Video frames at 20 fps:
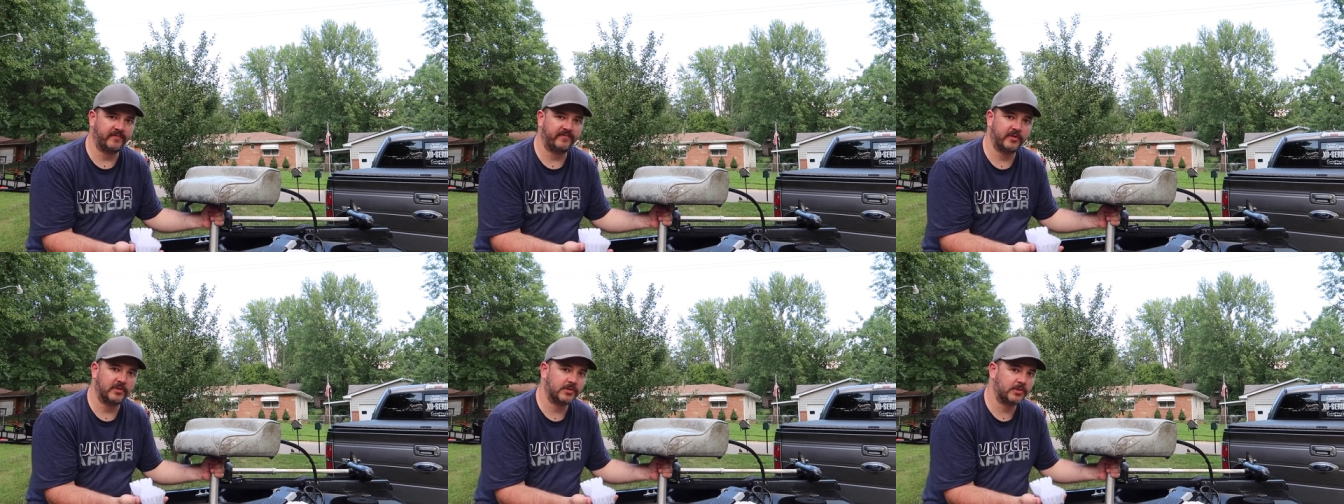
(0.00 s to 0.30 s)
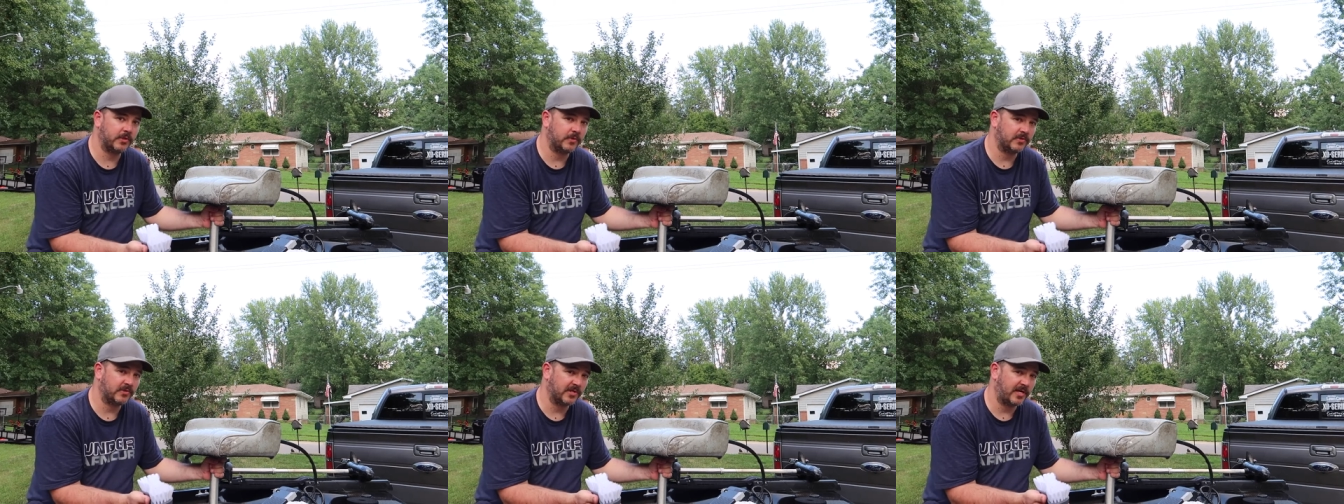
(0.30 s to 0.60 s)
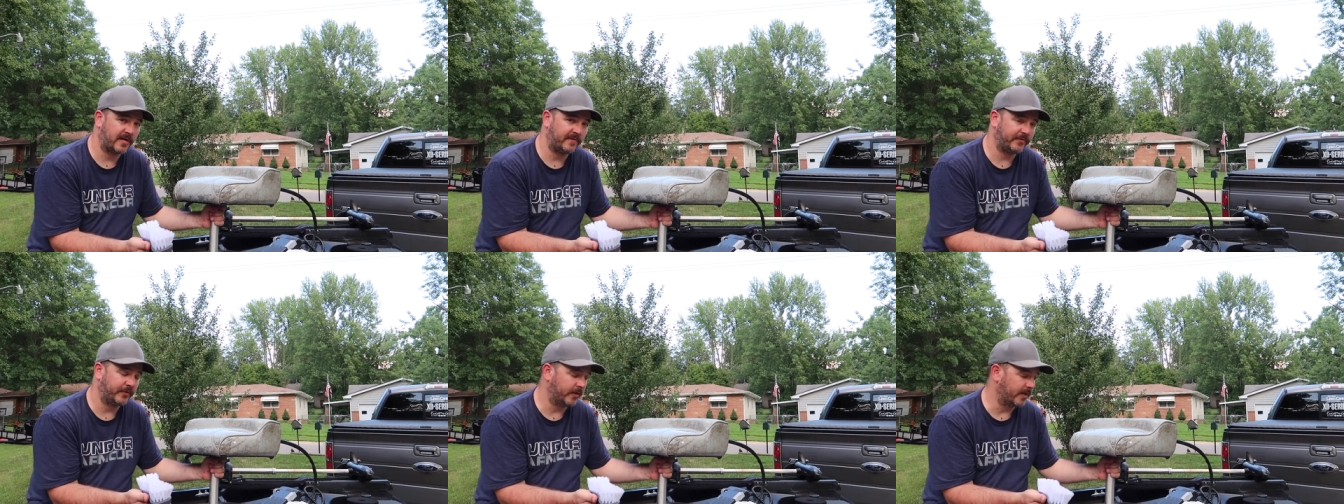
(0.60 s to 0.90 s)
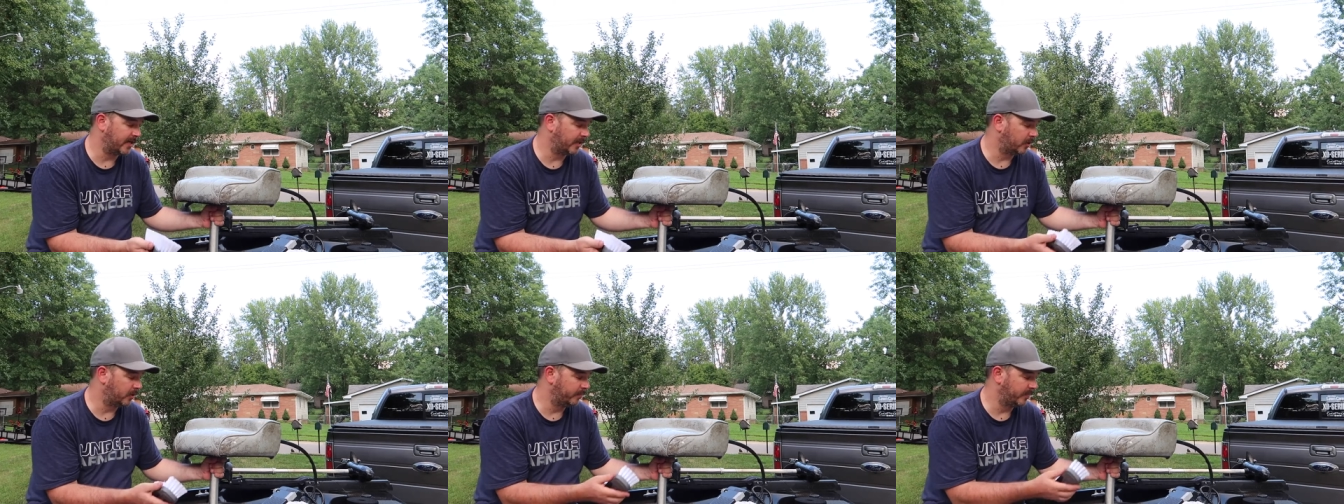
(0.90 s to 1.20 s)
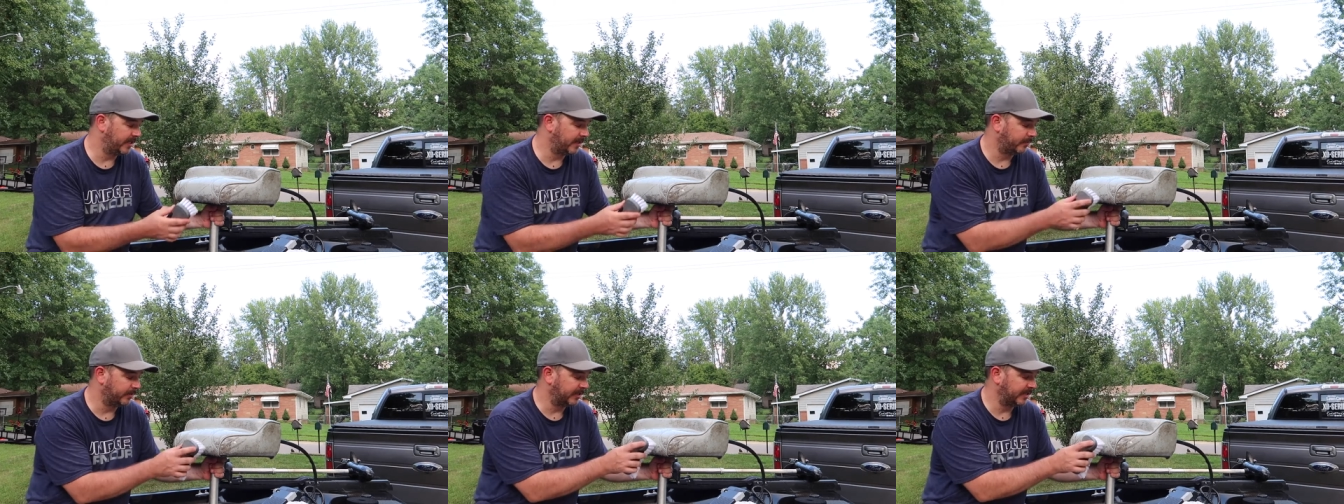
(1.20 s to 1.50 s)
If it's too soft, you're not going
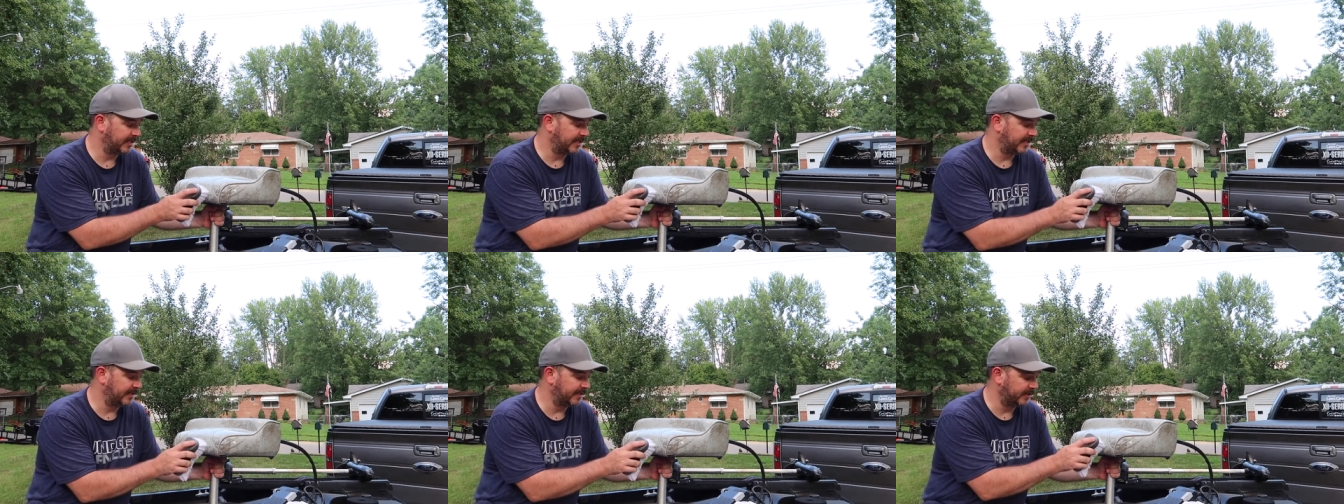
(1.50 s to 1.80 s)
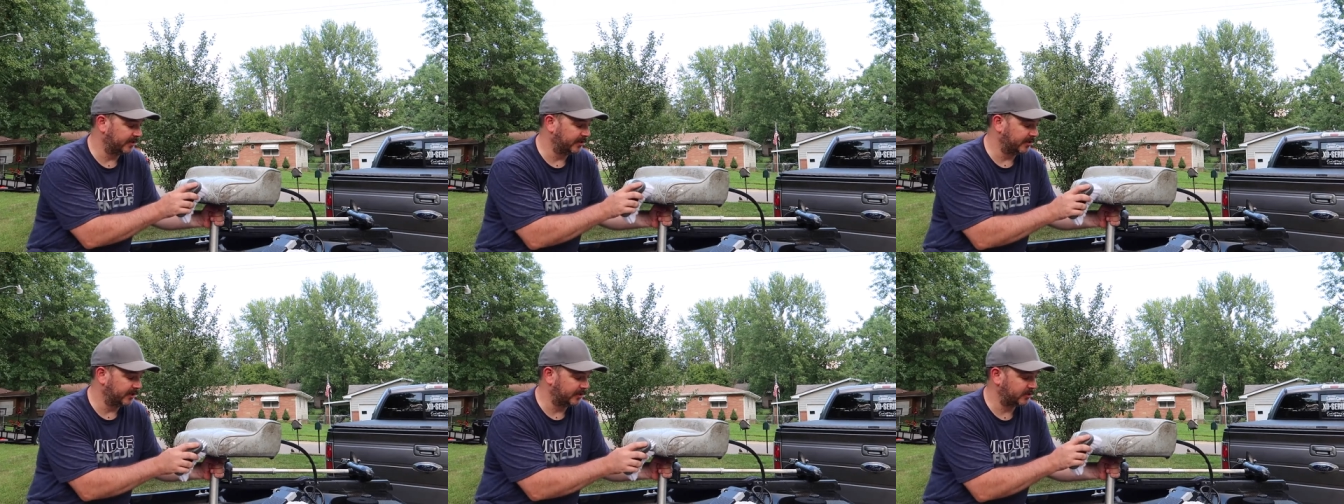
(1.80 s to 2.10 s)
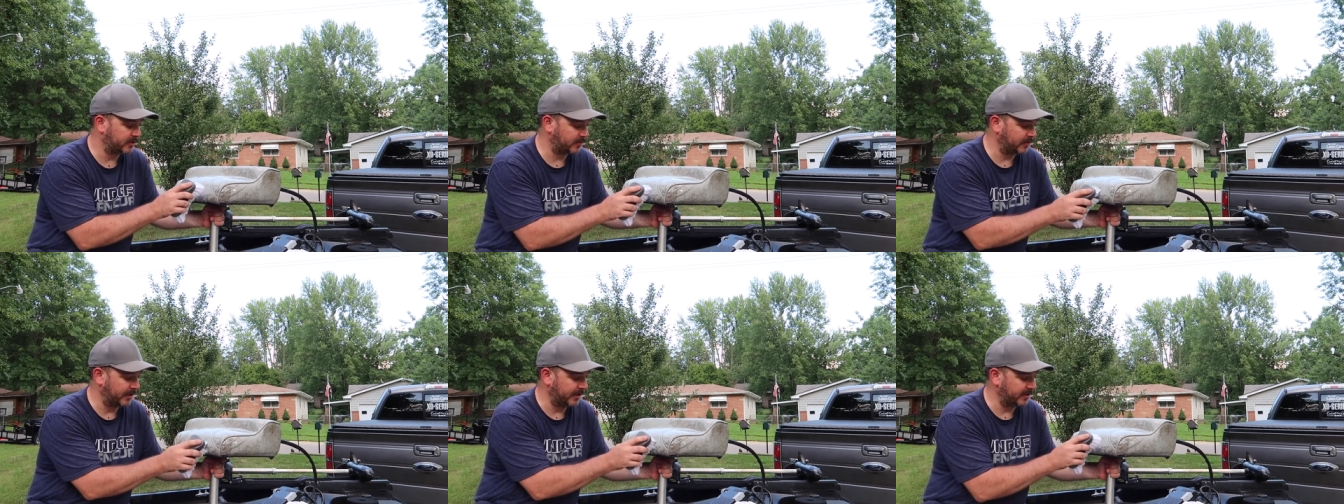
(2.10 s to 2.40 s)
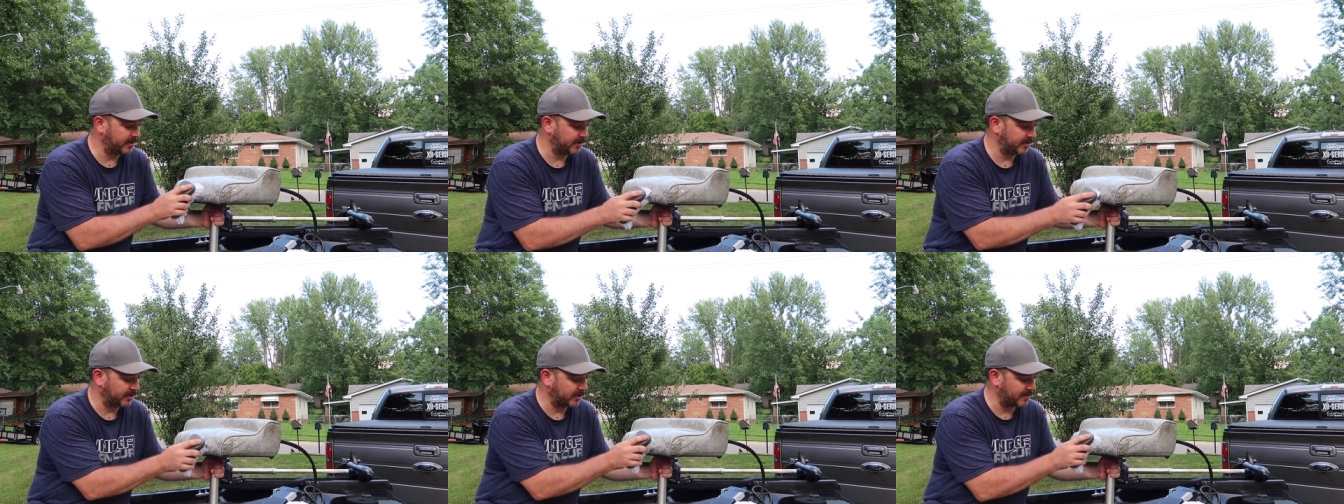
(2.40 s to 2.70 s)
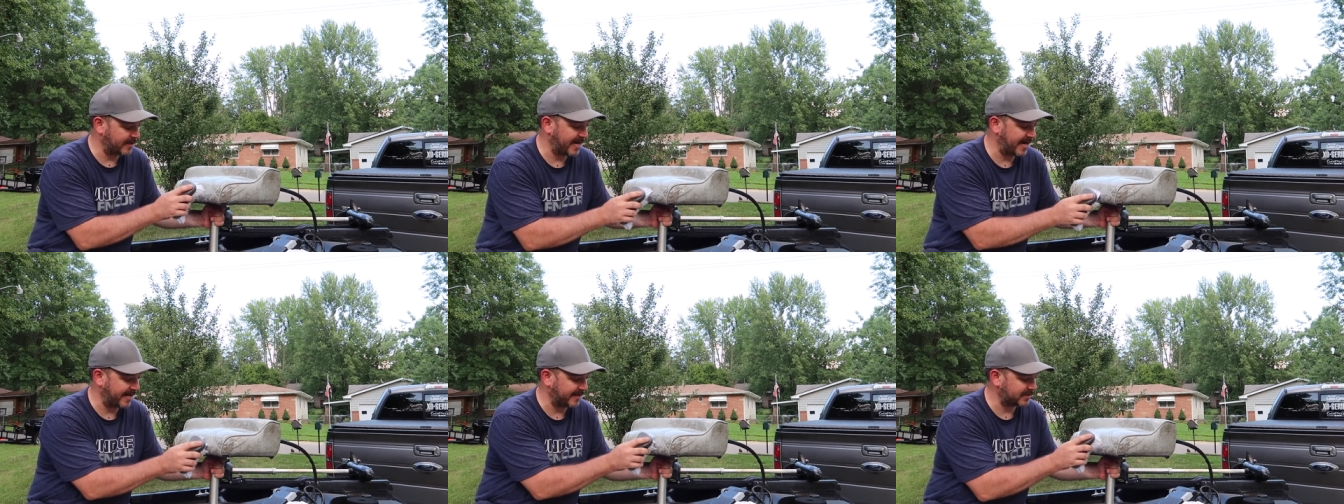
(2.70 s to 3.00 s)
to be able to get into the, into the
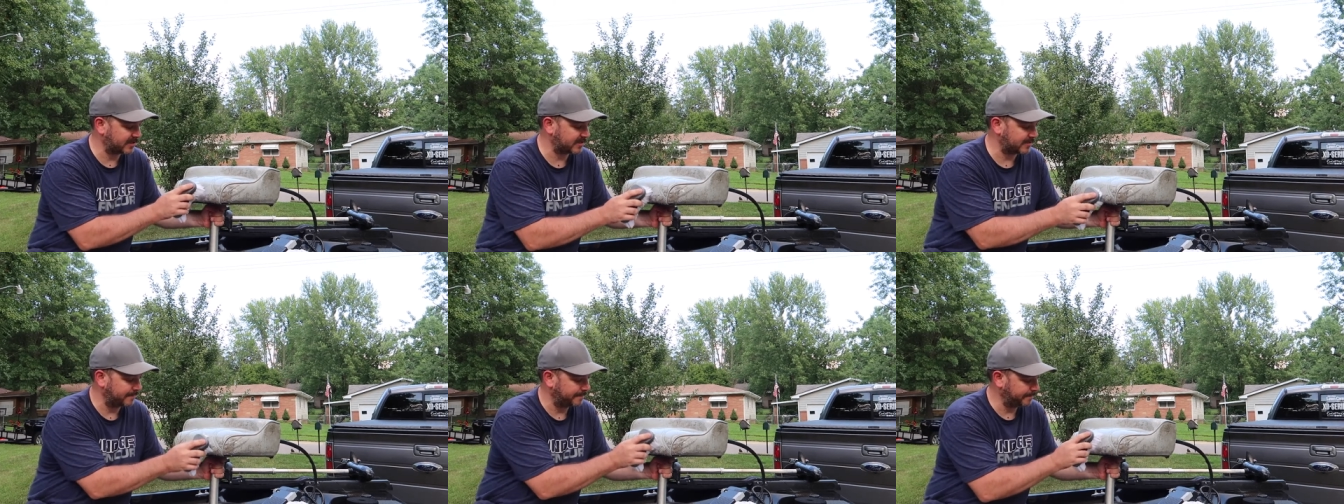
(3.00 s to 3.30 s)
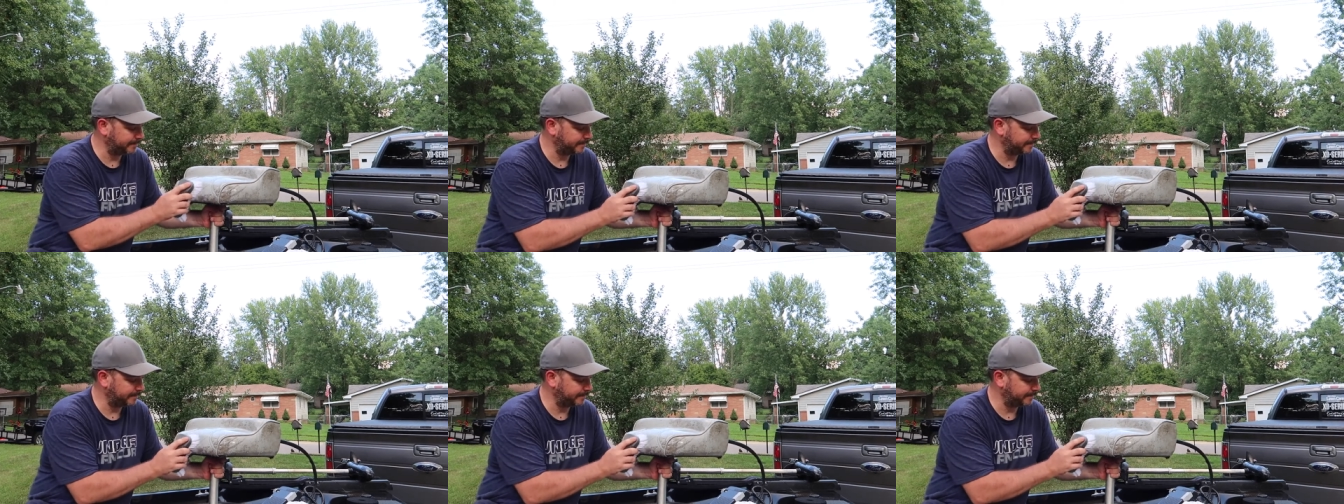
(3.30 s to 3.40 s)
cracks.